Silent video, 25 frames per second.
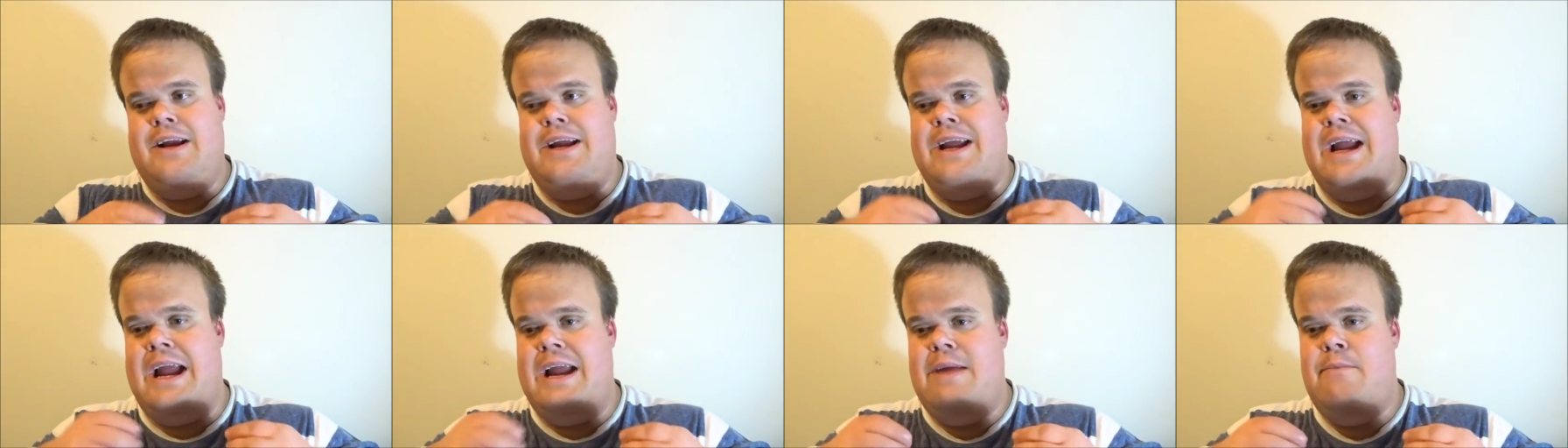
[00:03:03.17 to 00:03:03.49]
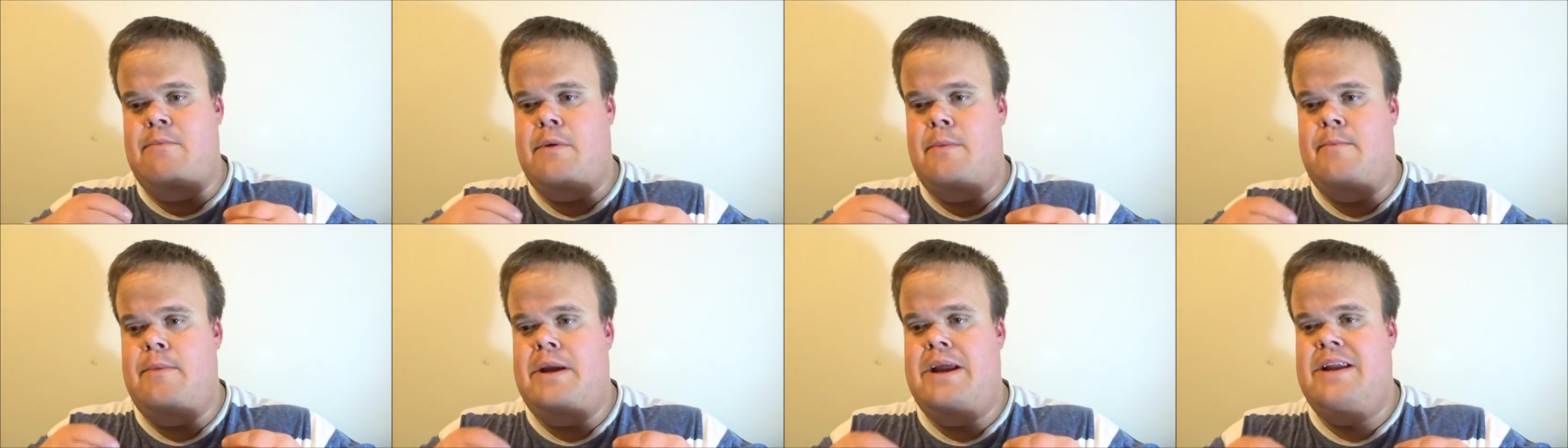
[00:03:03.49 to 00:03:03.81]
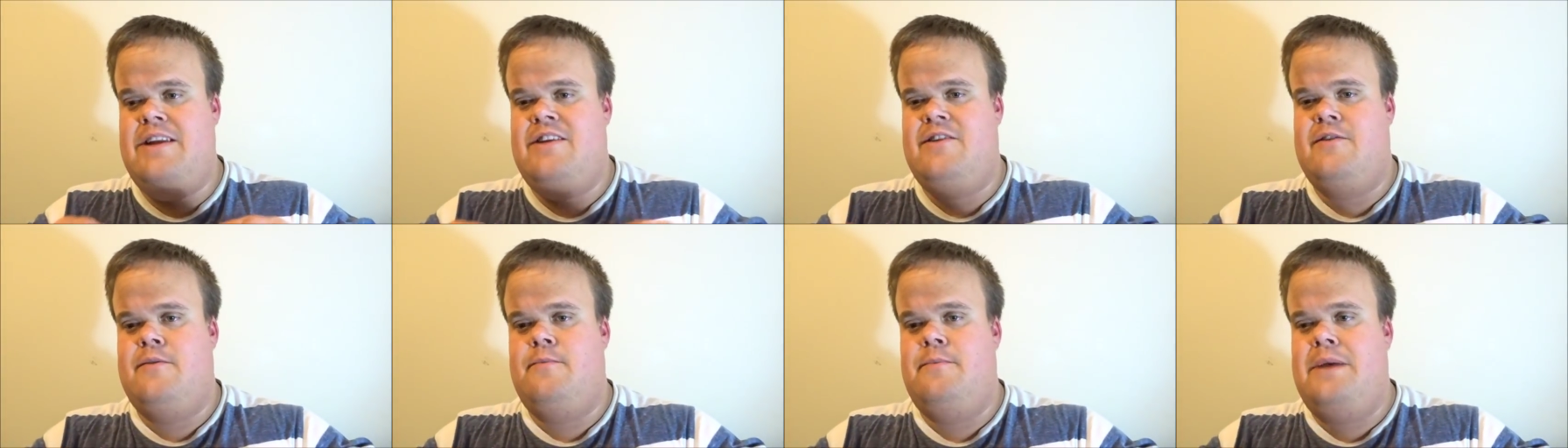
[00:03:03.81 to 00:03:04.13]
gain
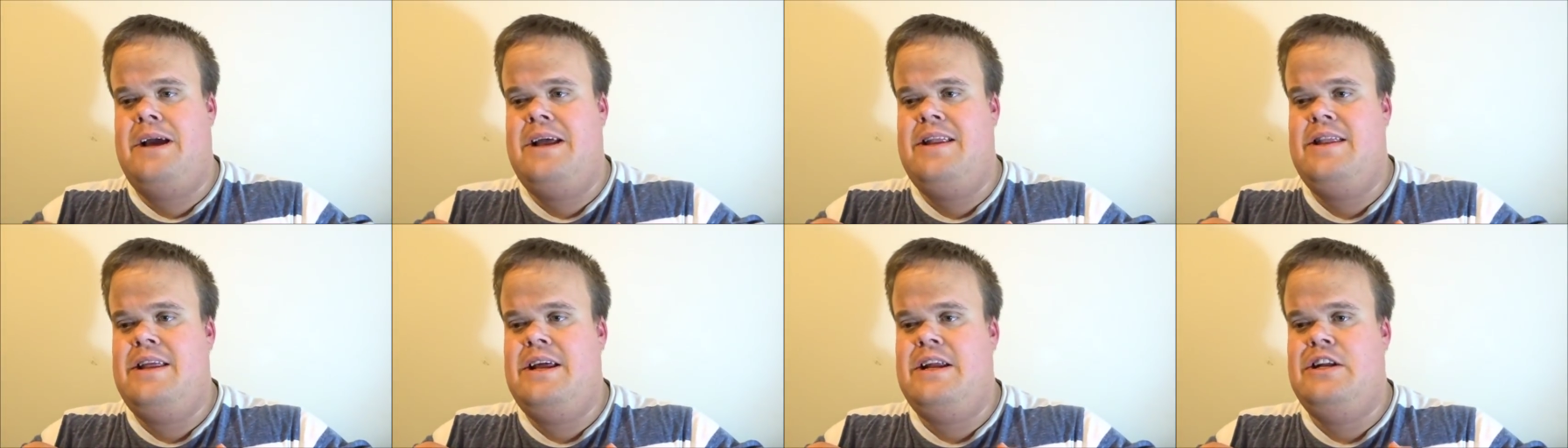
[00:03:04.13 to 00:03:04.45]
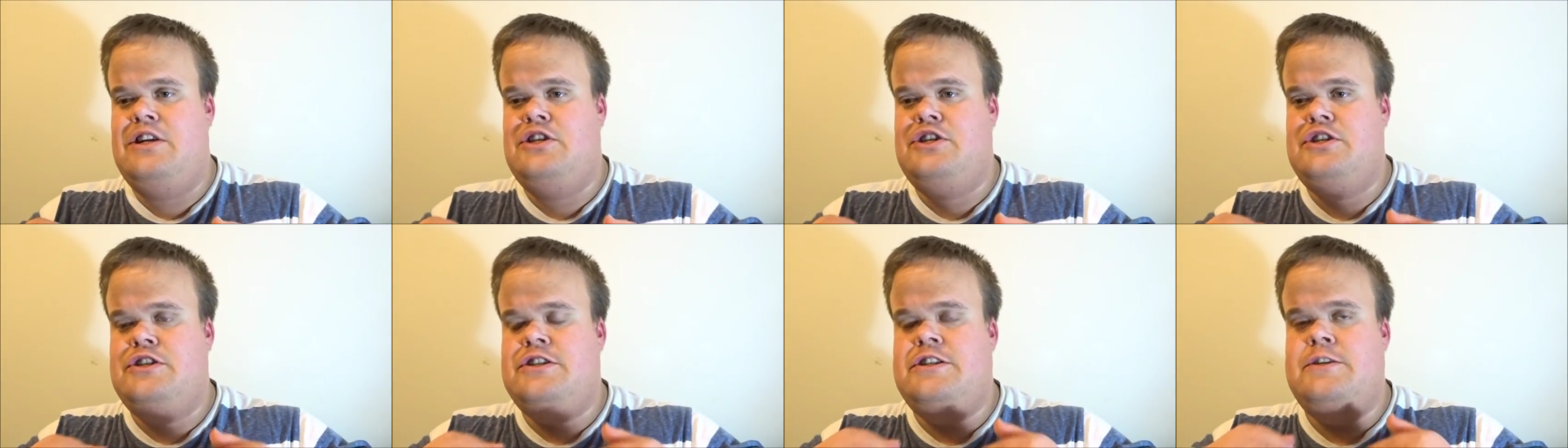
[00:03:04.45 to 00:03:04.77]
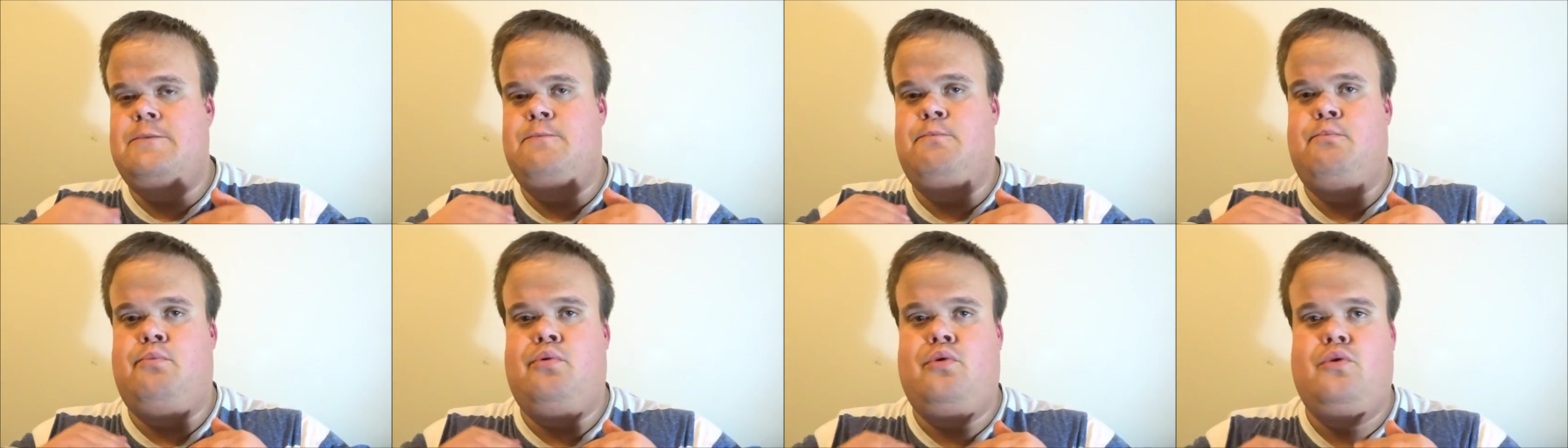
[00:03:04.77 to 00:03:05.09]
momentum and then just
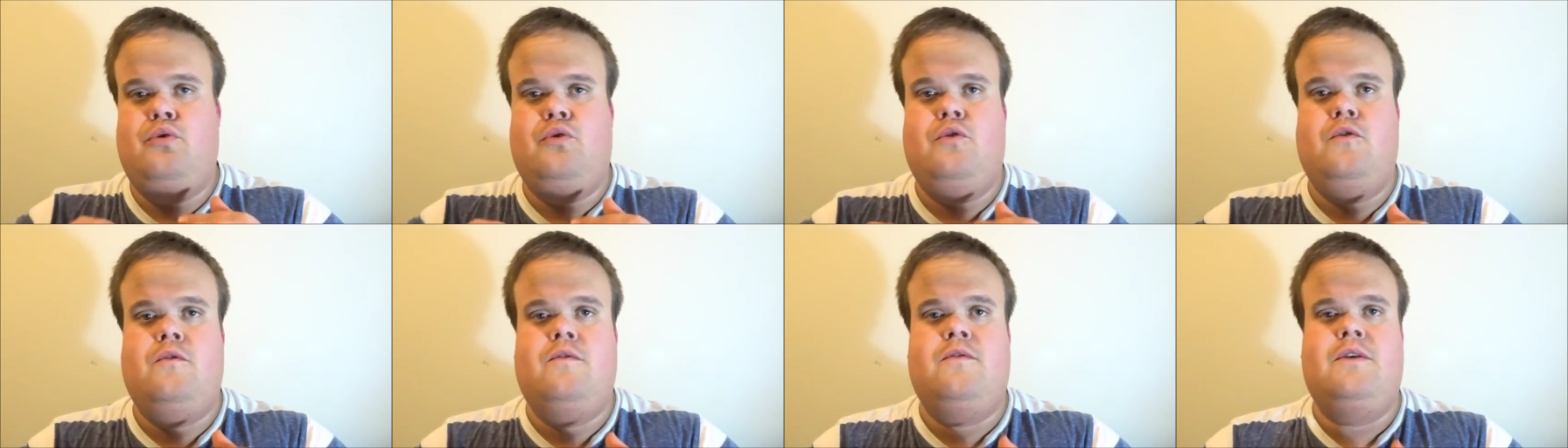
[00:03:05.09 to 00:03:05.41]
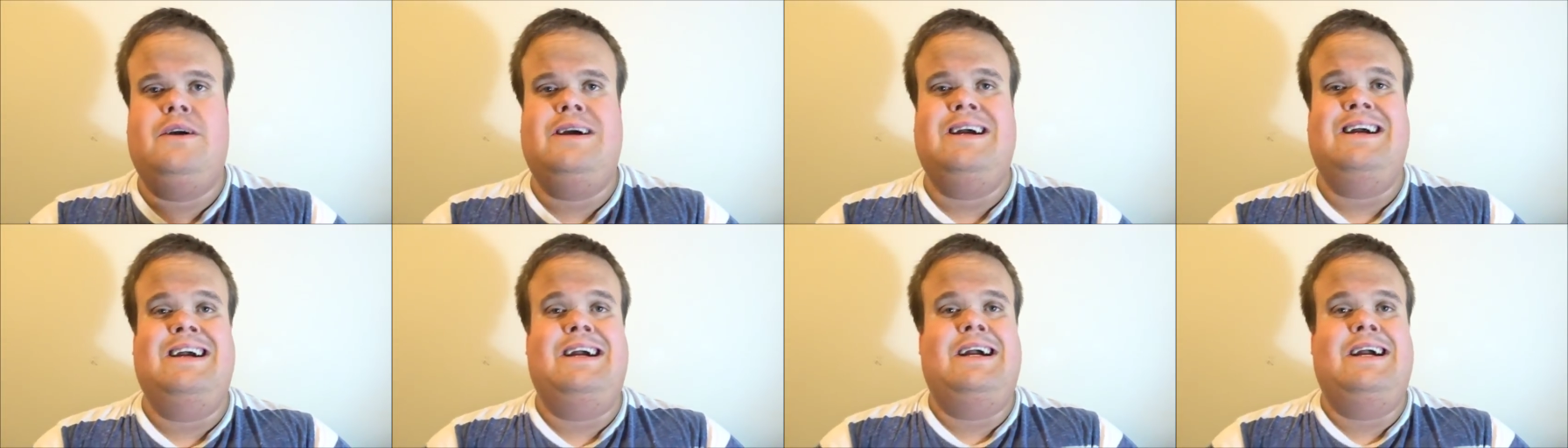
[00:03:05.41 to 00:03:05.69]
improve.